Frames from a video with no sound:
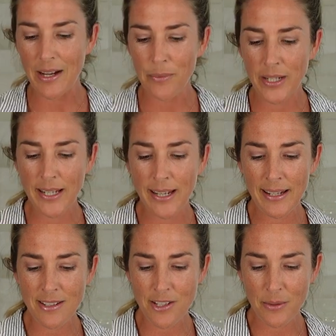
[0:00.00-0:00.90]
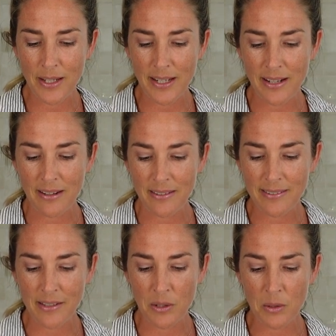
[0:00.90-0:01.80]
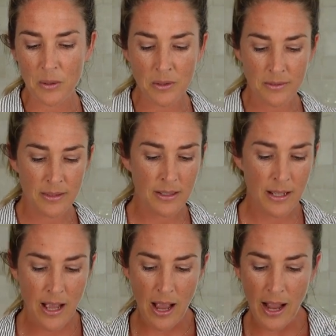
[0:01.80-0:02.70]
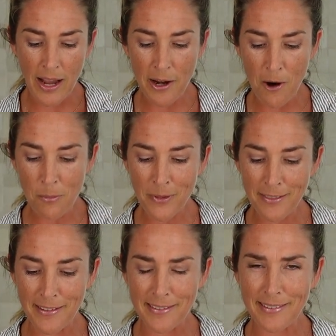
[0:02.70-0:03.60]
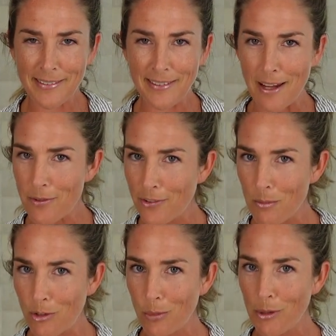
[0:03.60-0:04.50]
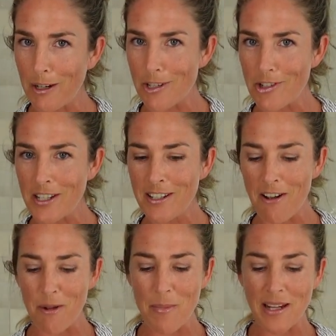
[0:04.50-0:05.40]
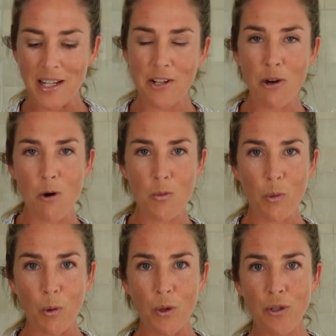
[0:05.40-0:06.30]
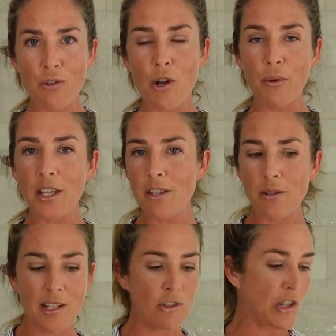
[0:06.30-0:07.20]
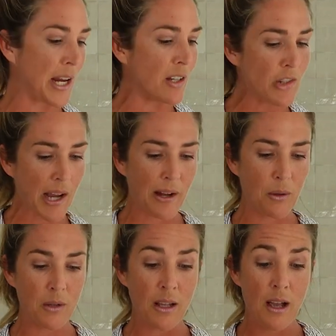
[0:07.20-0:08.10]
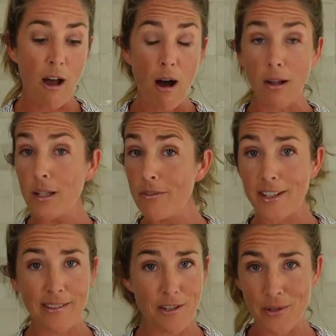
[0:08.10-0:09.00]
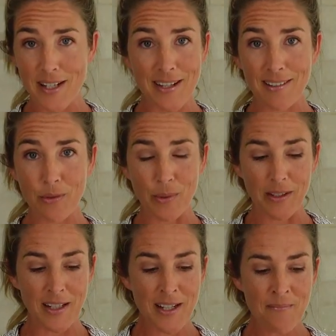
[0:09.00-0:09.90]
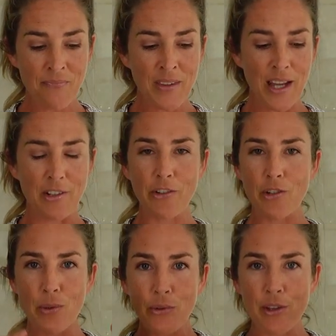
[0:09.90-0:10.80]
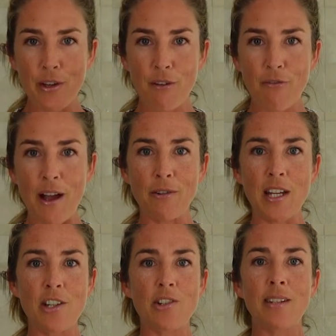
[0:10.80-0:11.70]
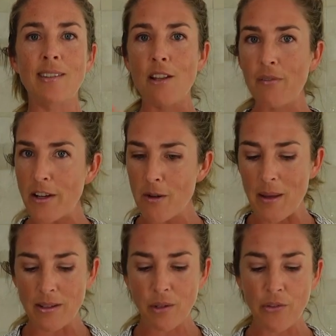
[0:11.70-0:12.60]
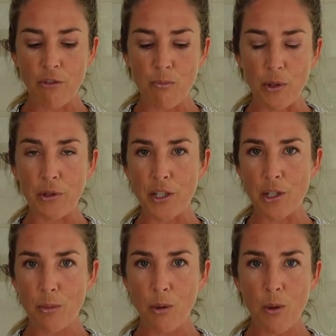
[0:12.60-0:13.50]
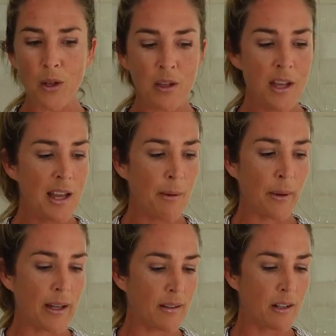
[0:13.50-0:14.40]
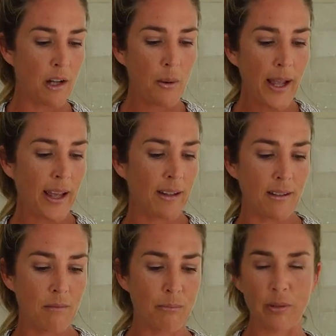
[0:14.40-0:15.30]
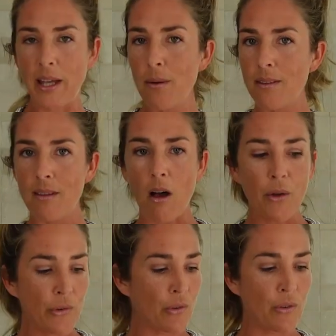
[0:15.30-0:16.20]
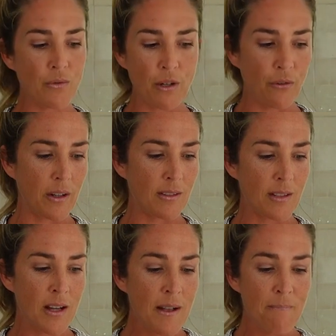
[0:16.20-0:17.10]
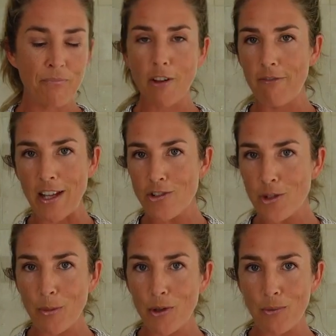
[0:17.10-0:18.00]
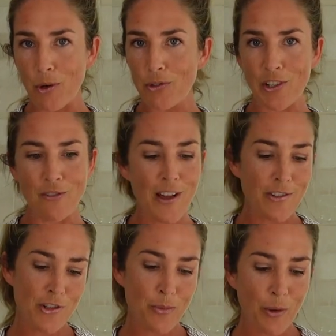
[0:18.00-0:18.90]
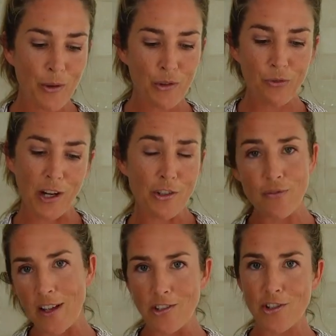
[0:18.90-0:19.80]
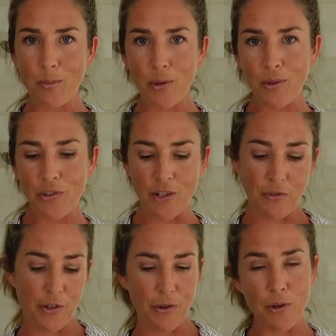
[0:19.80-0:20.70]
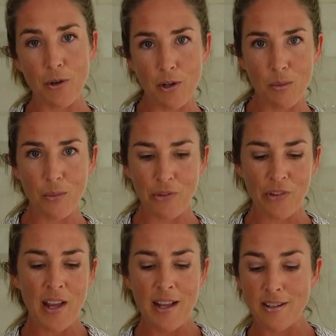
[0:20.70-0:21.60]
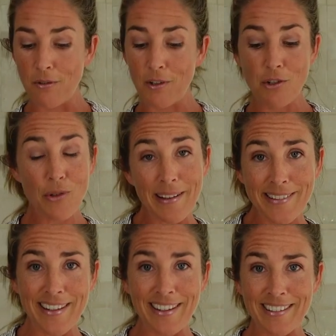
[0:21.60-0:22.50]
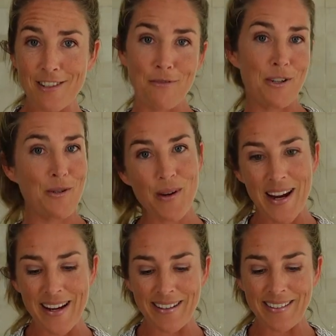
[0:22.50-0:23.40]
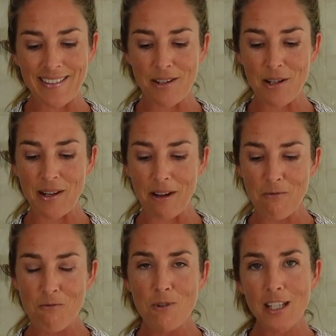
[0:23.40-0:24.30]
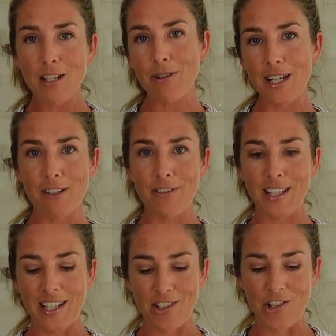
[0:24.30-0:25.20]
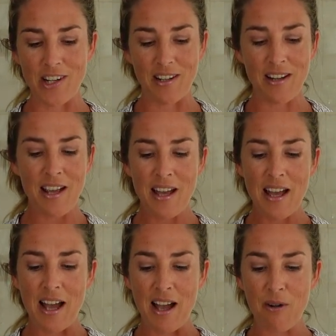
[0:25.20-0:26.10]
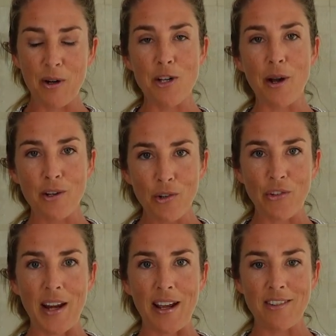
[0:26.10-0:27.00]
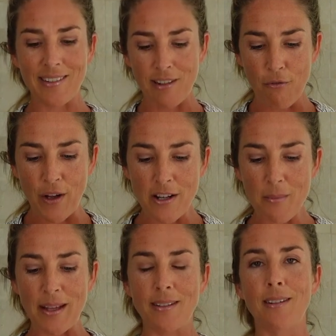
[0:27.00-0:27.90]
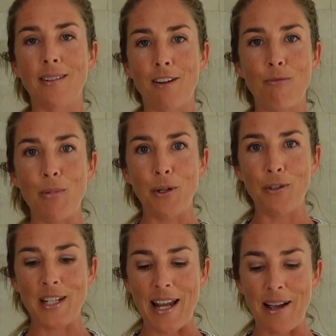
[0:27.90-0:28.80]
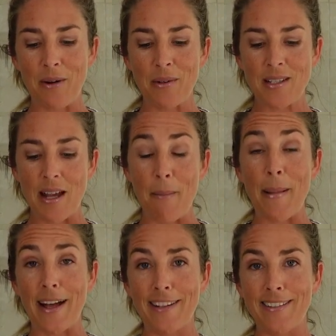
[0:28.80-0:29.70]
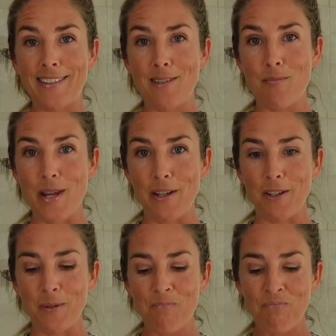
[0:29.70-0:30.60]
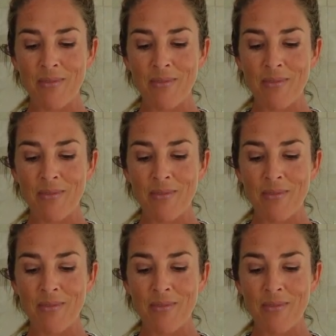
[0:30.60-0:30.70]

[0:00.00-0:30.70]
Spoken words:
And we're gonna get into it here. So I hope that this gave you some inspiration on making your own bowl. Know that you can change out all of these ingredients really, and just use the foundations and the fundamentals of building your bowl. But go ahead and play with all sorts of different roasted vegetables, fresh vegetables, different herbs, different dressings, different grains. You can get really creative in the kitchen when you understand just the fundamentals of building out a balanced meal.